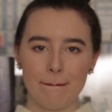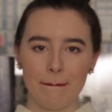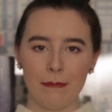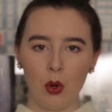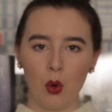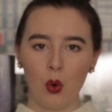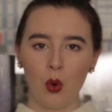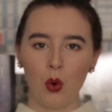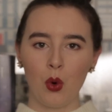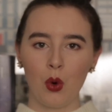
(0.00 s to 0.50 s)

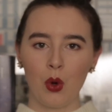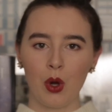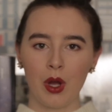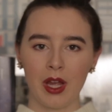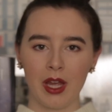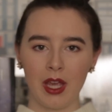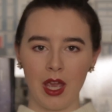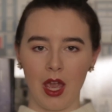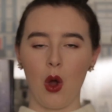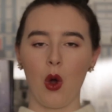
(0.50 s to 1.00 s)

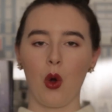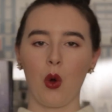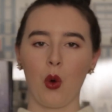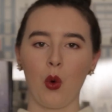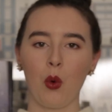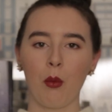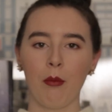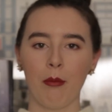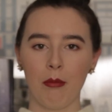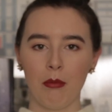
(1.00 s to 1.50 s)
boy,
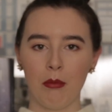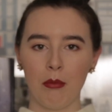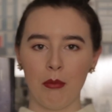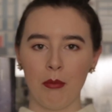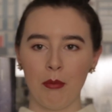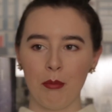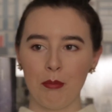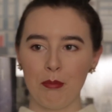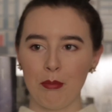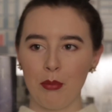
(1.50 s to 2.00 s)
oh
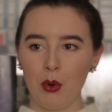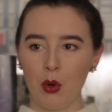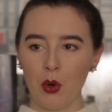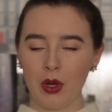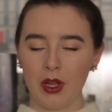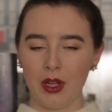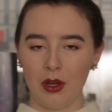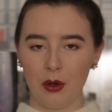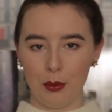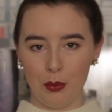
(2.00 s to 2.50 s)

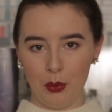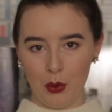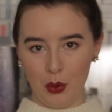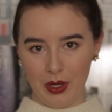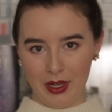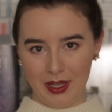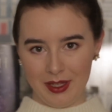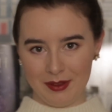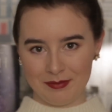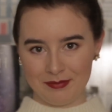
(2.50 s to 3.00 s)
boy, oh
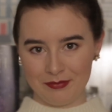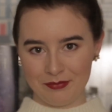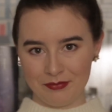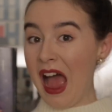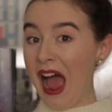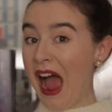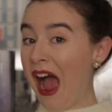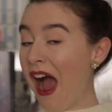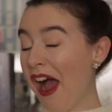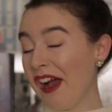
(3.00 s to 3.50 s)
boy.
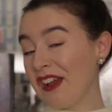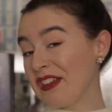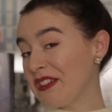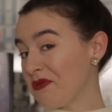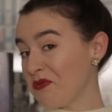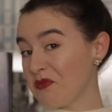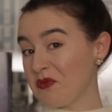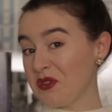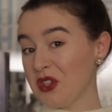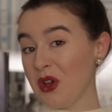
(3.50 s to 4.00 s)

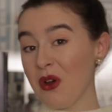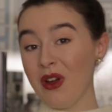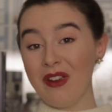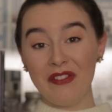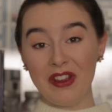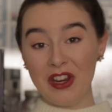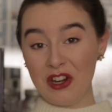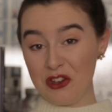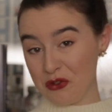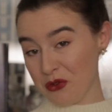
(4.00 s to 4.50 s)
So I
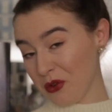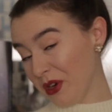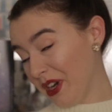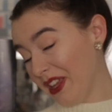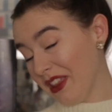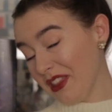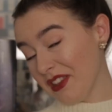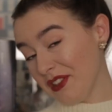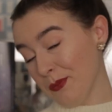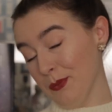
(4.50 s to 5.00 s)
finished
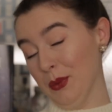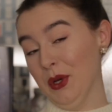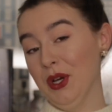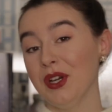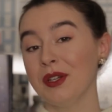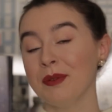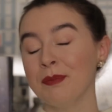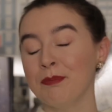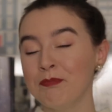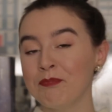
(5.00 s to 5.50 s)
reading this
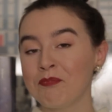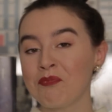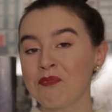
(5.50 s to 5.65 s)
book,